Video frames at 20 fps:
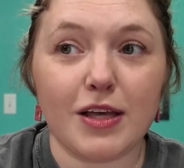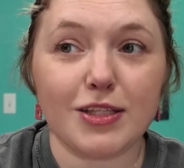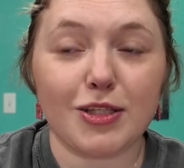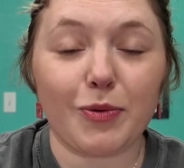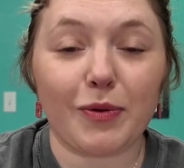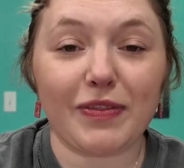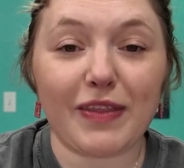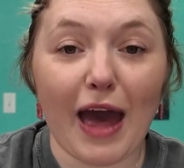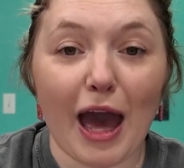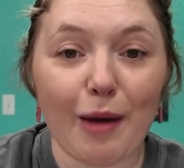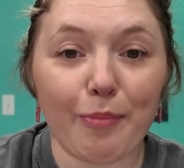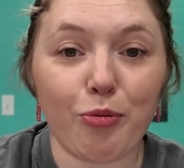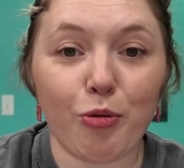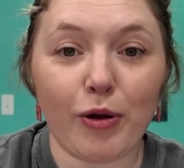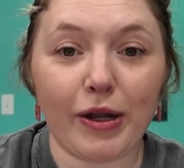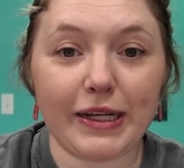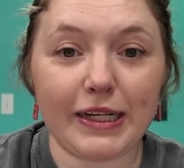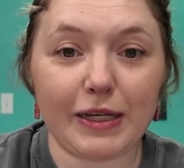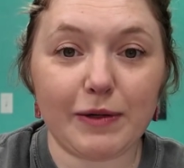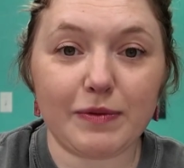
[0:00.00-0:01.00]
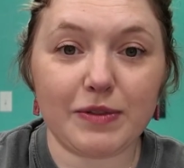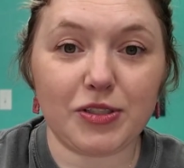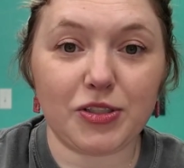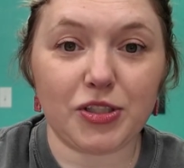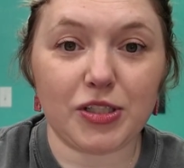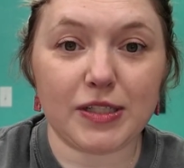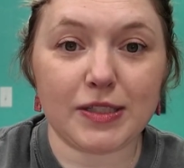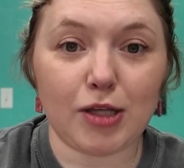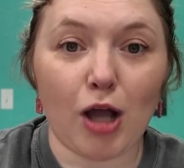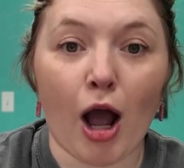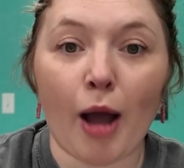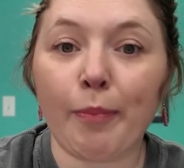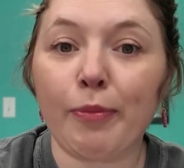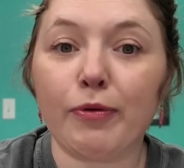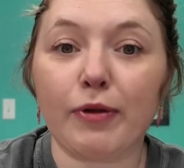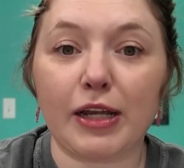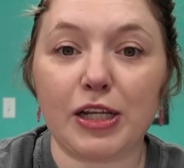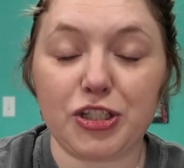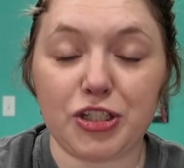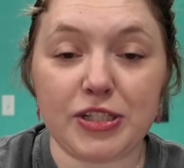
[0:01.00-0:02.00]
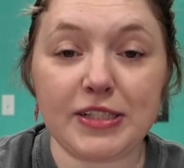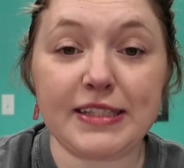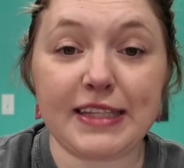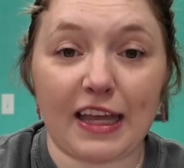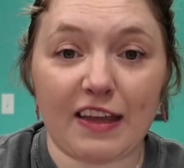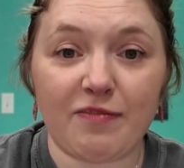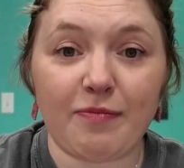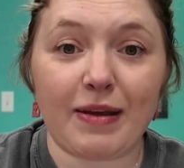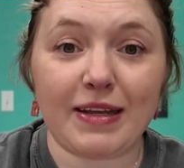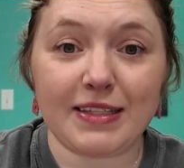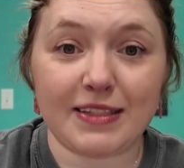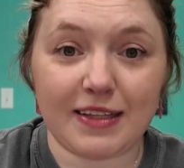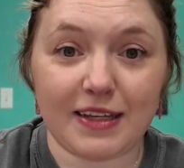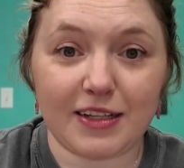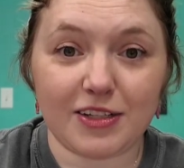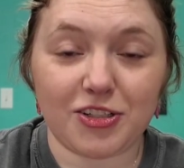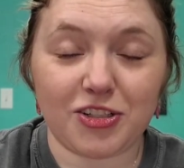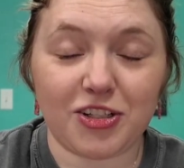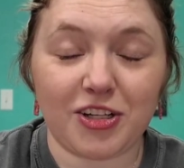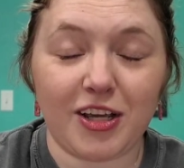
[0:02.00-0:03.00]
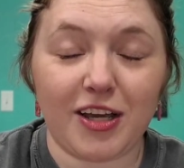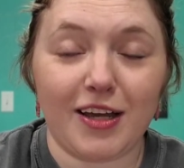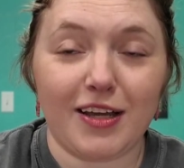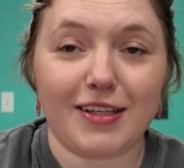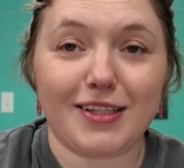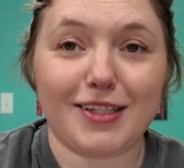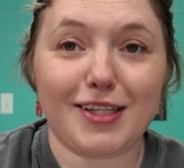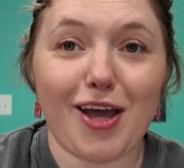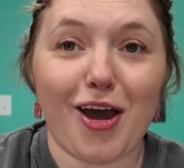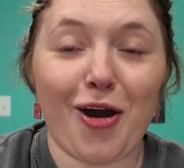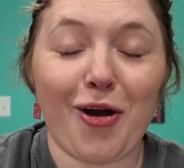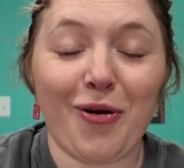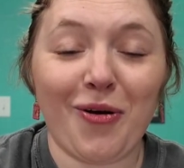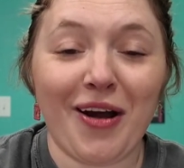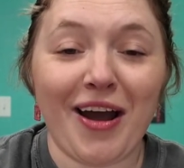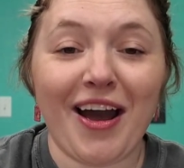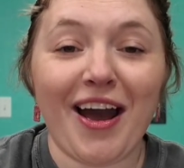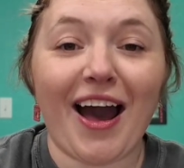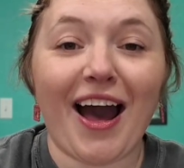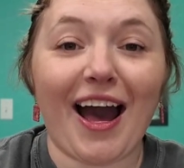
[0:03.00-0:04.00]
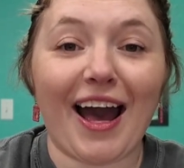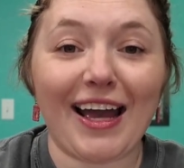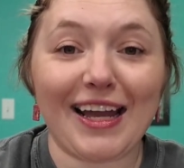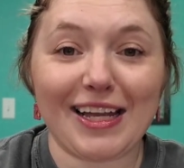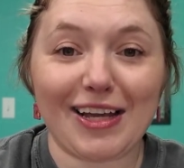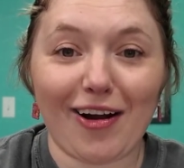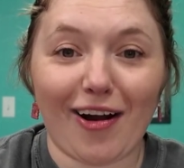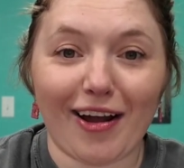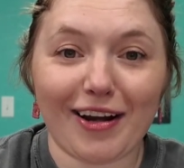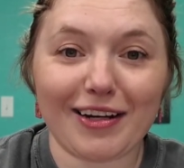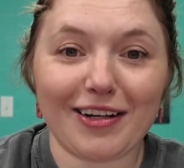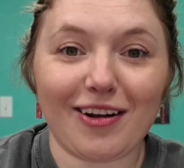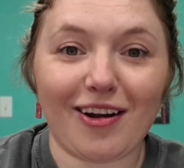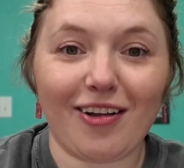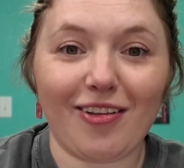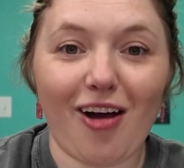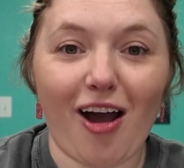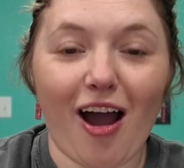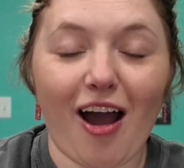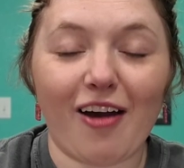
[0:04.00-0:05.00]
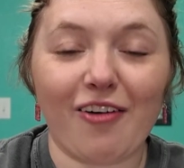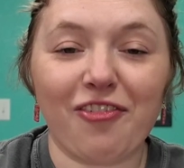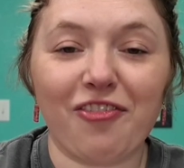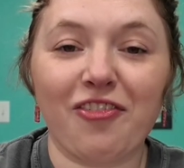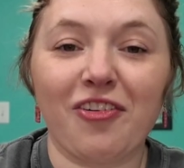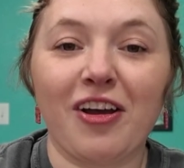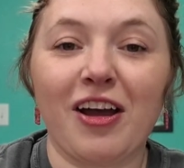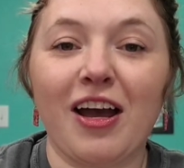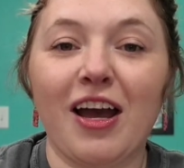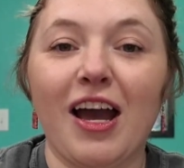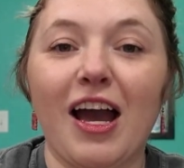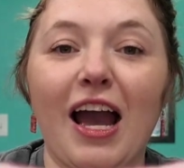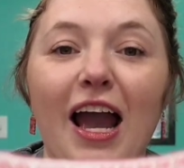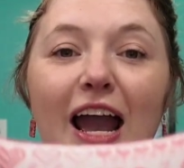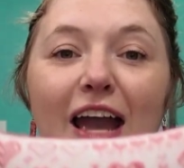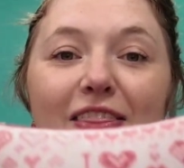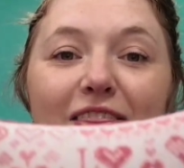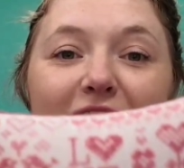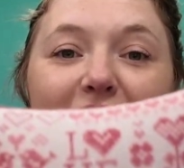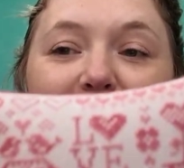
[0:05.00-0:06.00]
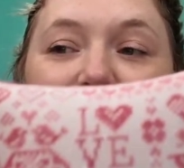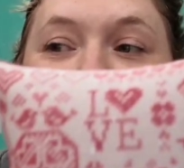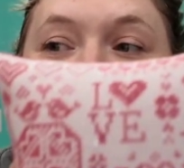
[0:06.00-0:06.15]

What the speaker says: So at that point, it was just Operation Save My Stitch. So I got it all off, and then